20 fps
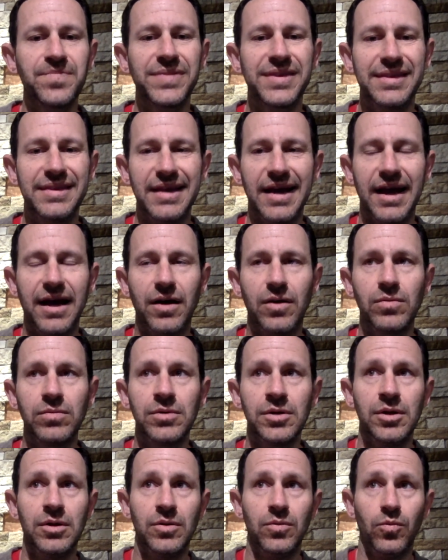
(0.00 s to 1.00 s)
Now,
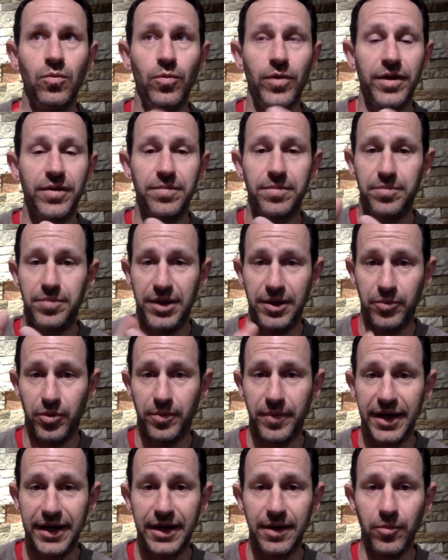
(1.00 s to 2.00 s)
with people
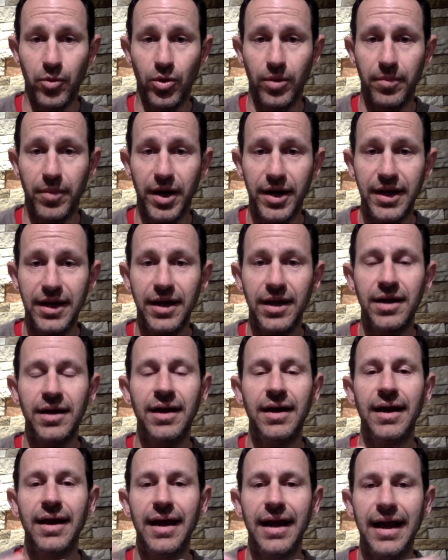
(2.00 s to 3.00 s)
making more money
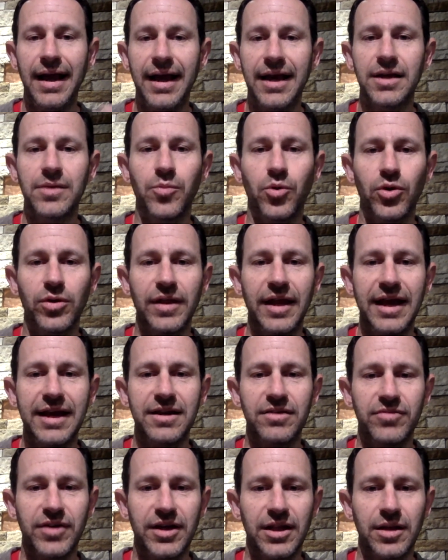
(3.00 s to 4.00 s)
and more land
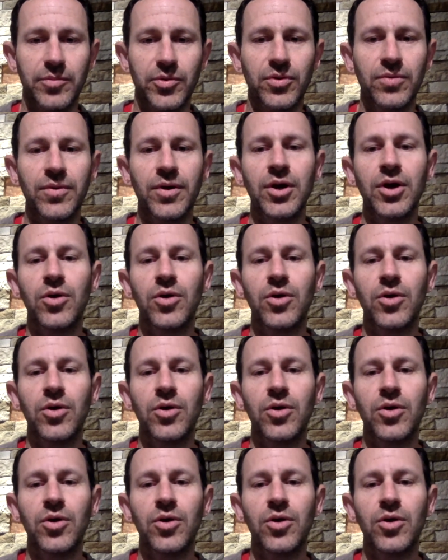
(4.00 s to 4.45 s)
available,